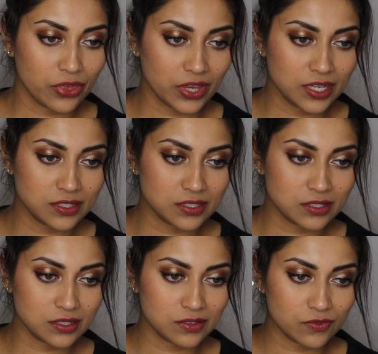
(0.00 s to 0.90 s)

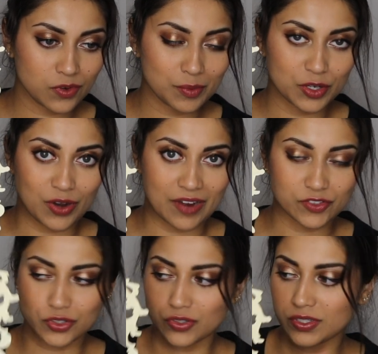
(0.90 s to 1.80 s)
things from the
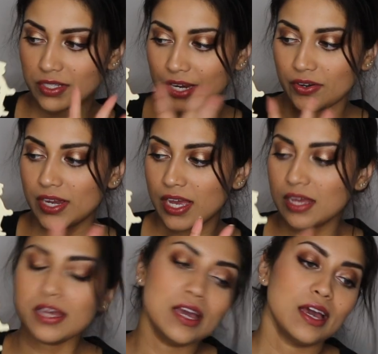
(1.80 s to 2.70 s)
crafters area,